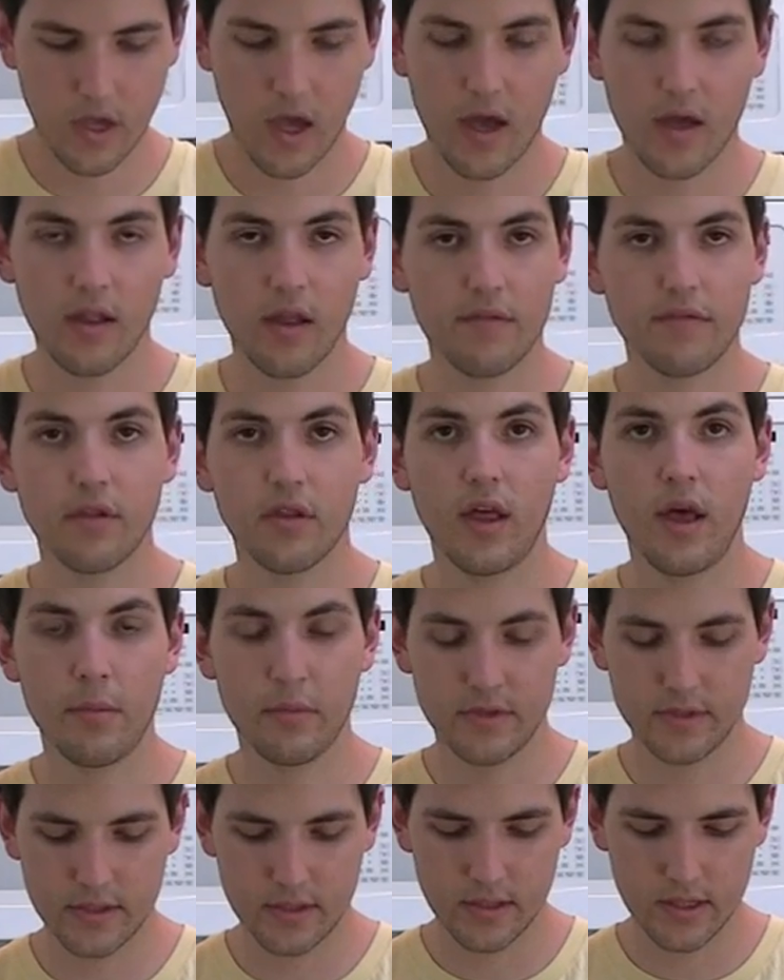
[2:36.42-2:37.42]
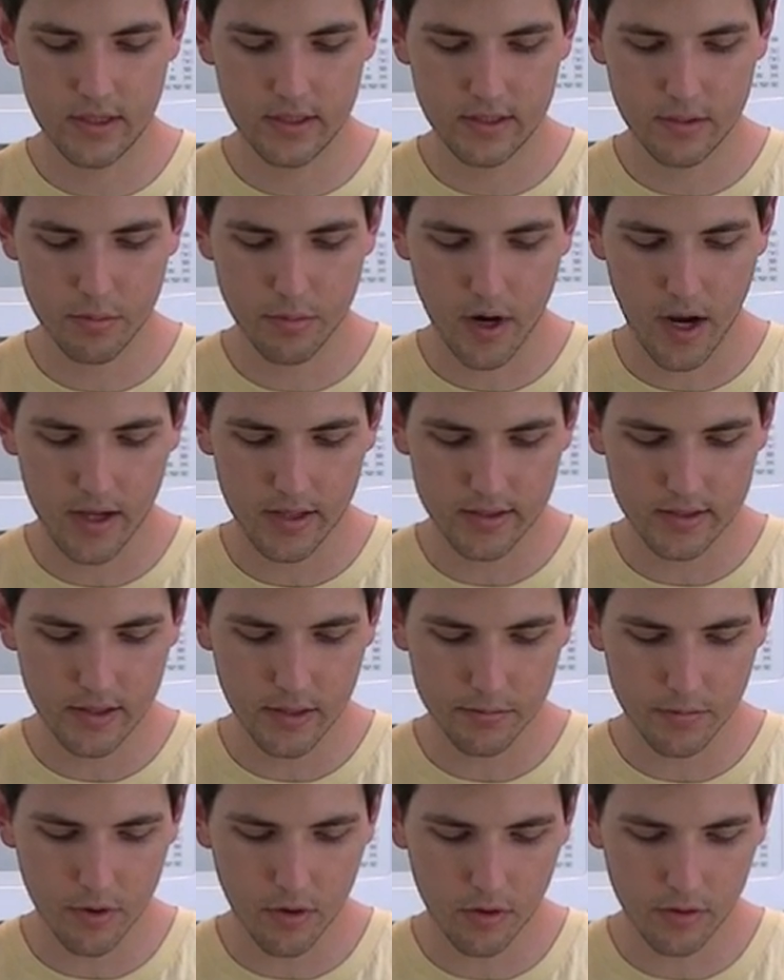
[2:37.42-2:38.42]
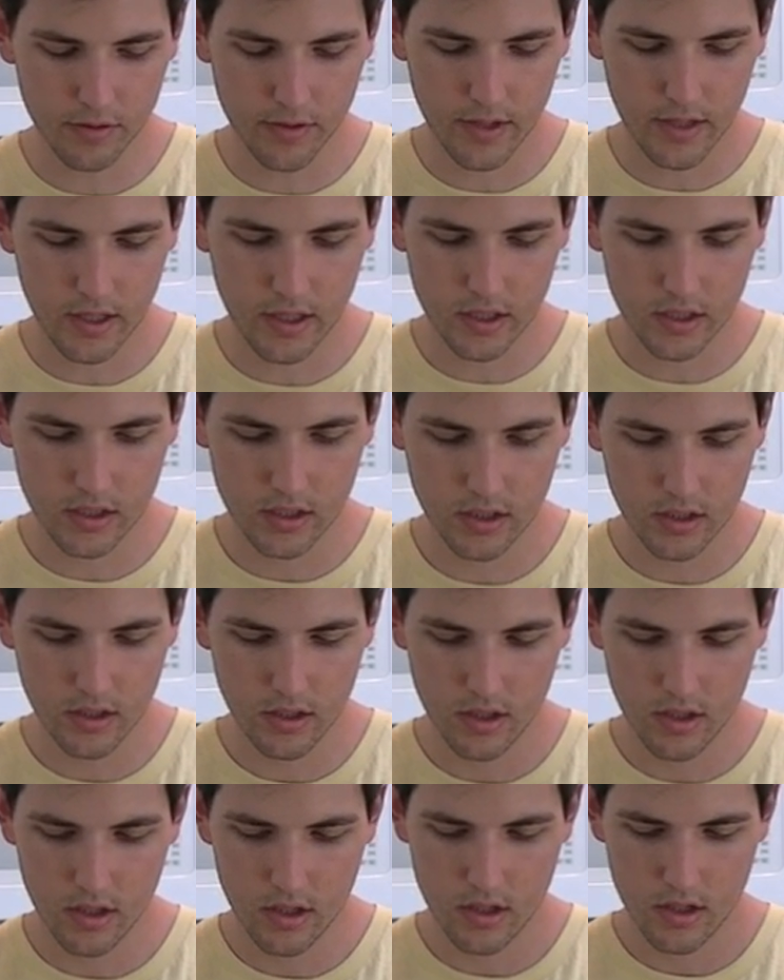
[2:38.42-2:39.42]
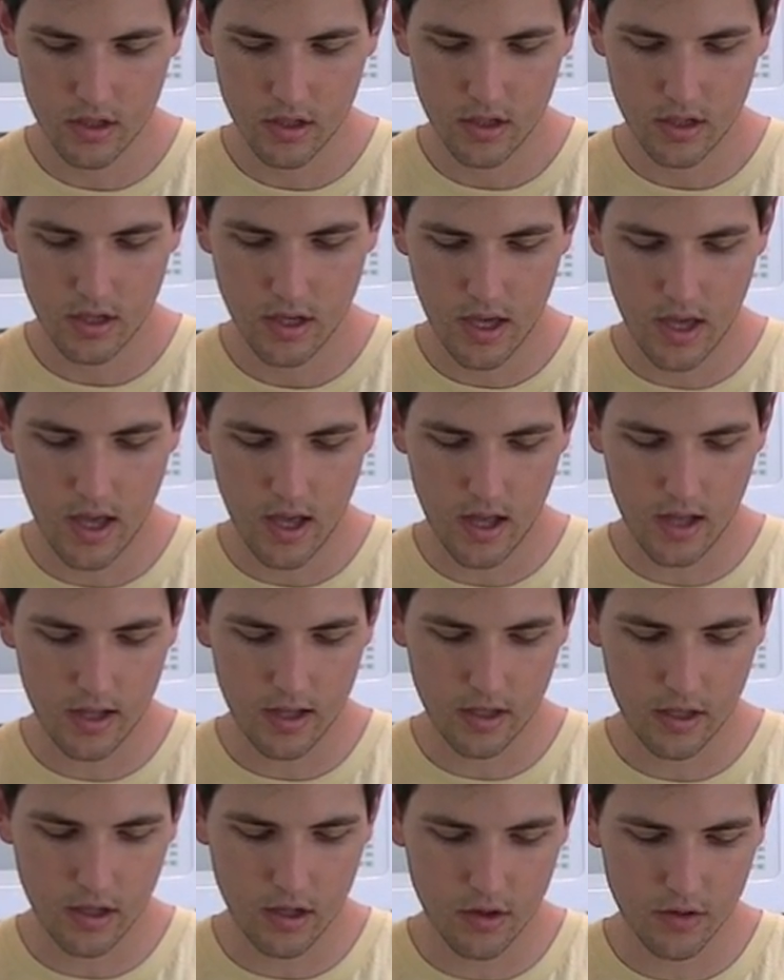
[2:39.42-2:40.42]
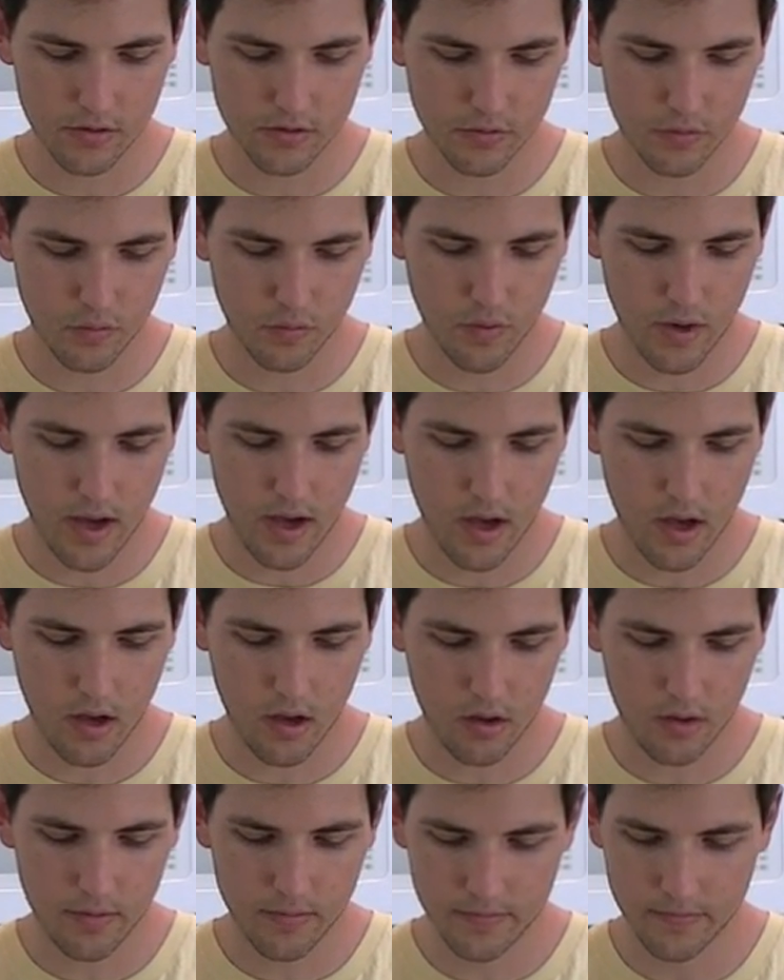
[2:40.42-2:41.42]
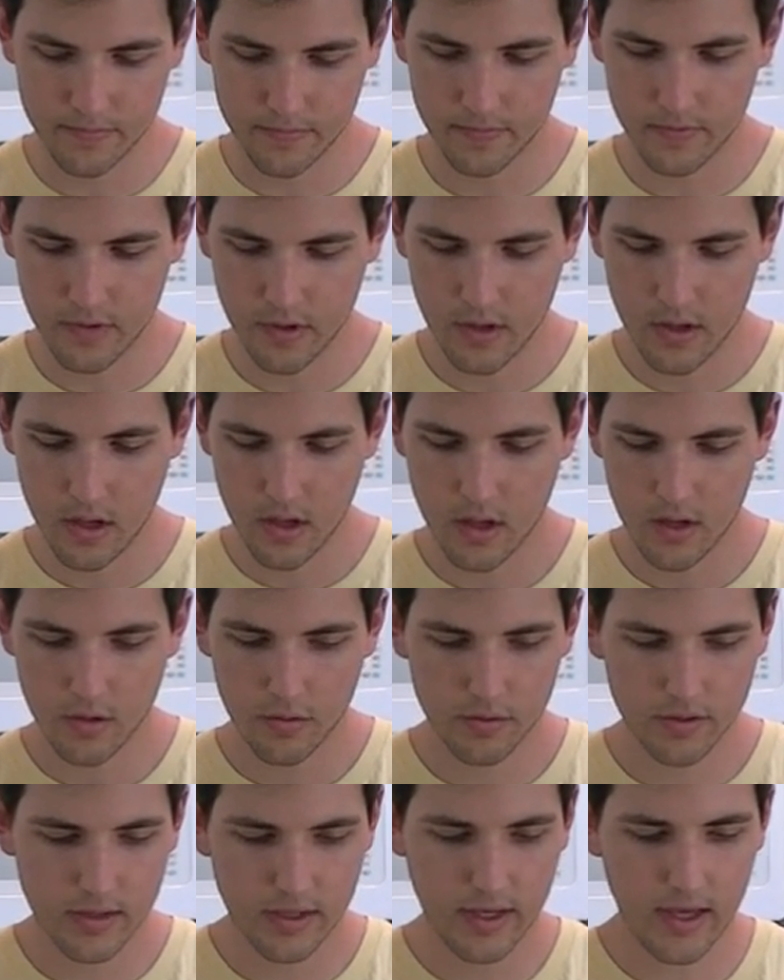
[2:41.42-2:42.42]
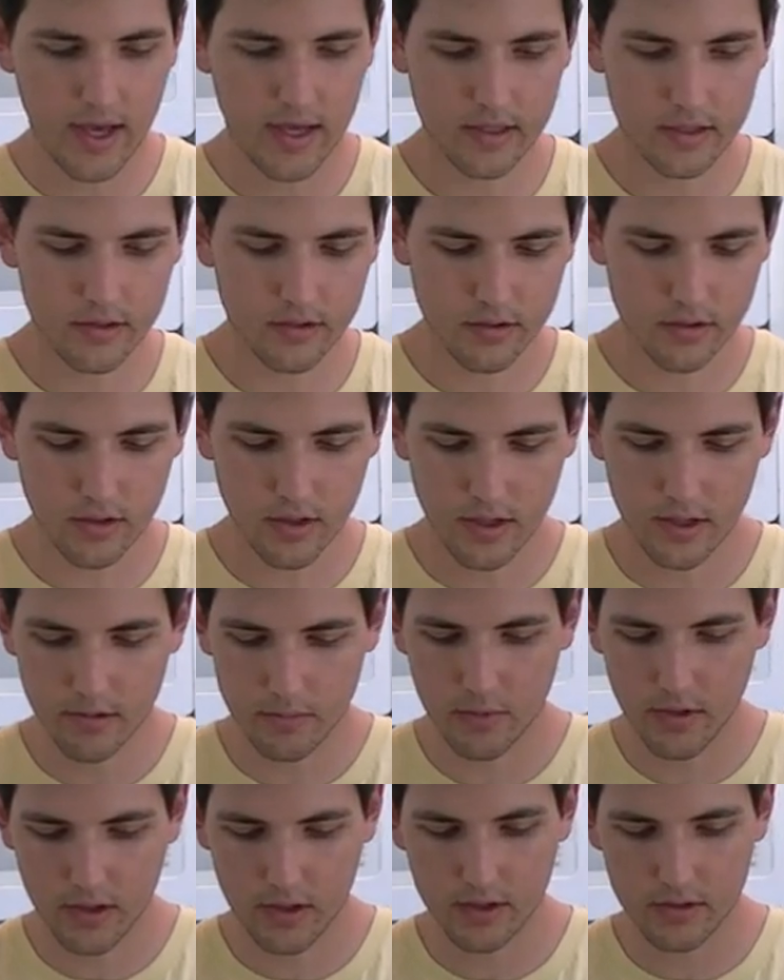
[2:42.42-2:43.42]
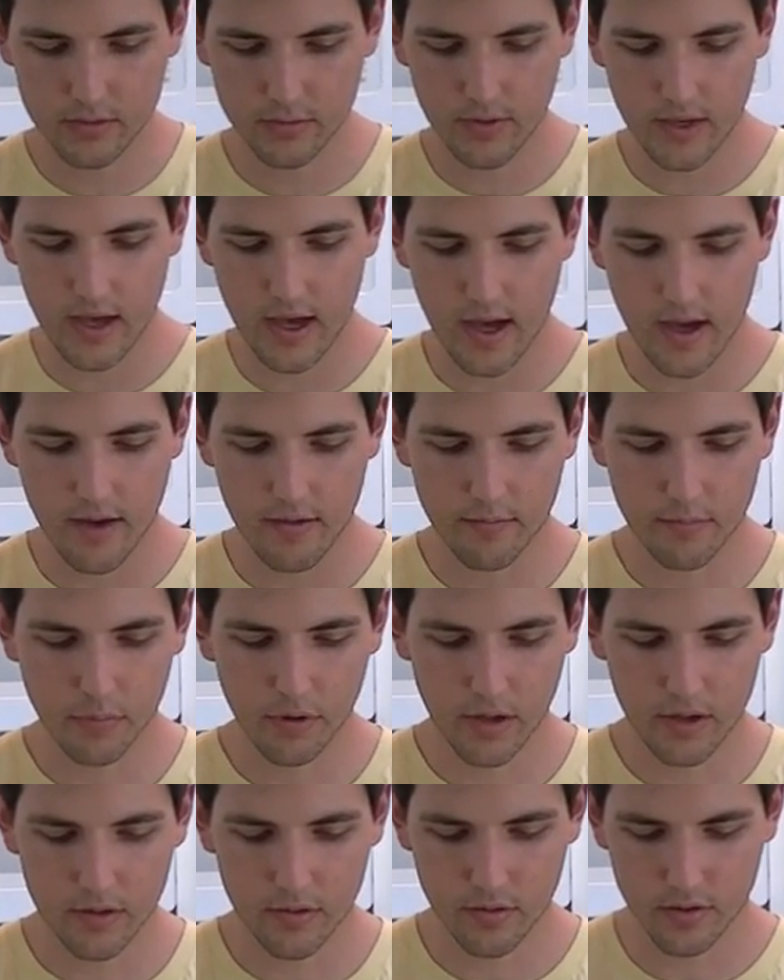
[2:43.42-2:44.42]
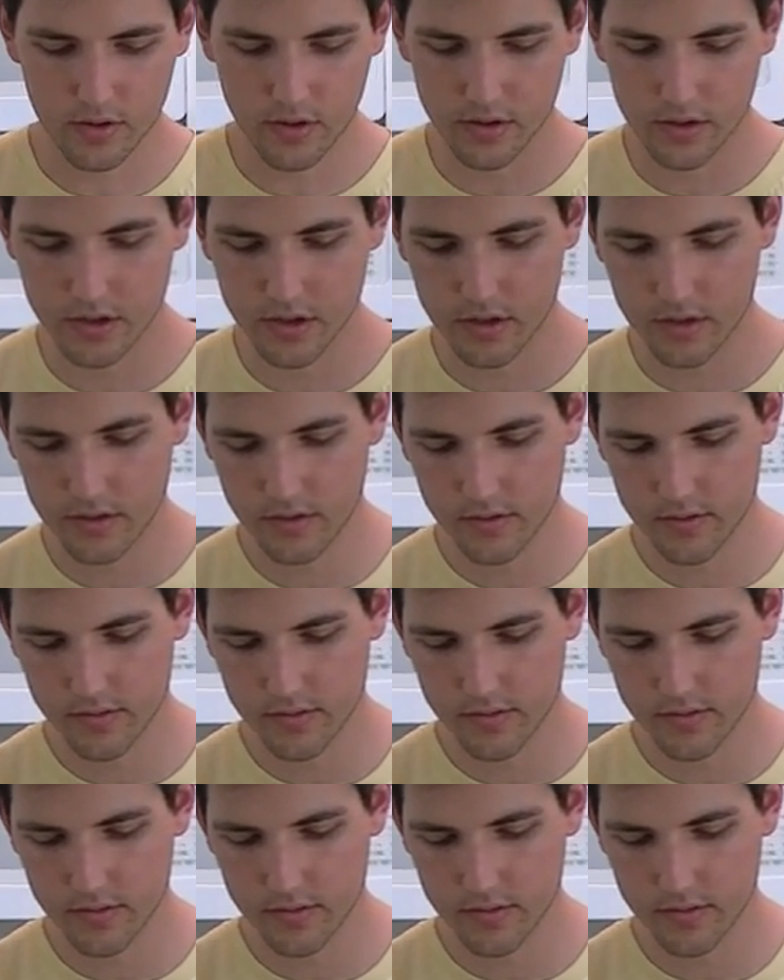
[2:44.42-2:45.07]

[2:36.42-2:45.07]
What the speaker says: I love the lemons in this, it brightens up the whole dish. And it goes well with the gastrique because we have blood orange.